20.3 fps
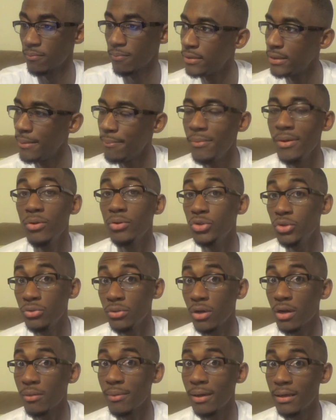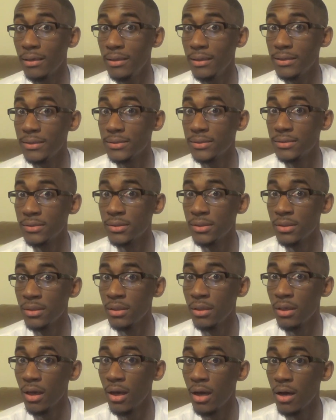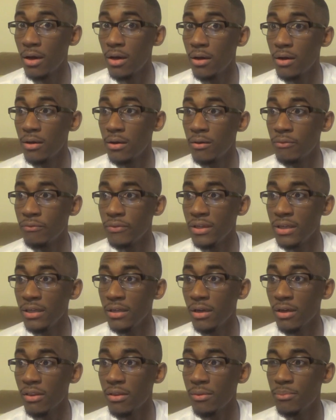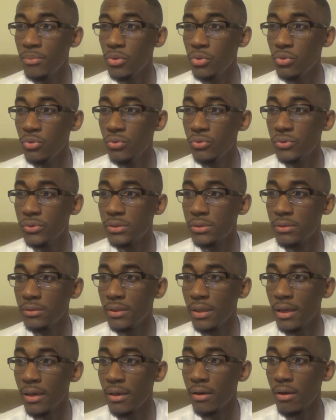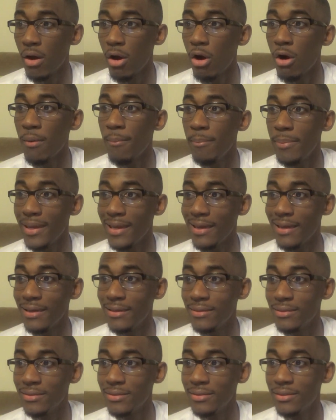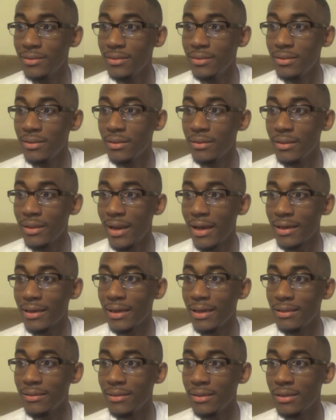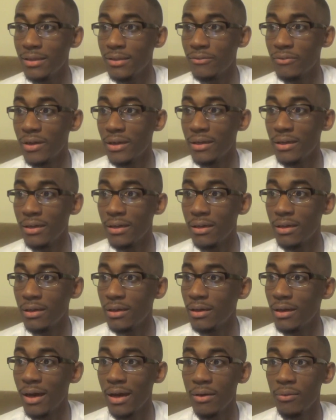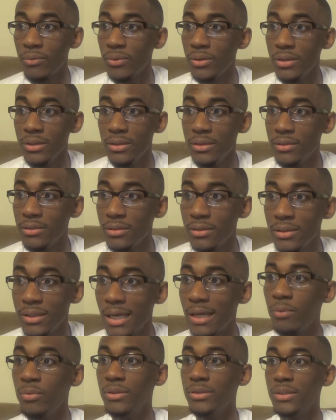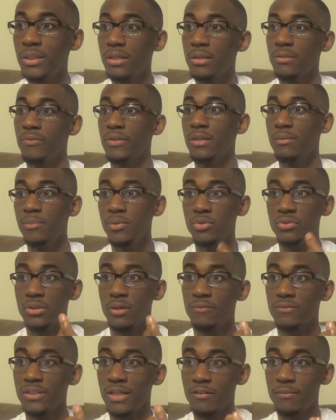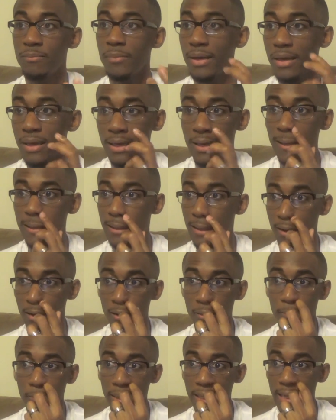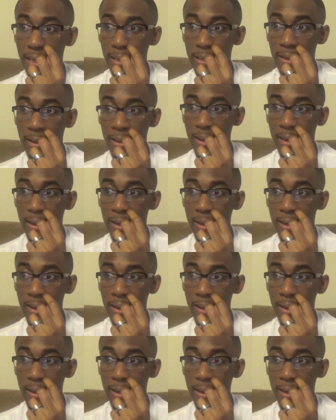Let me know what you thought about a list of any other moves that are banned that I can't think of right now. I really can't think of any moves off the top of my head that are banned.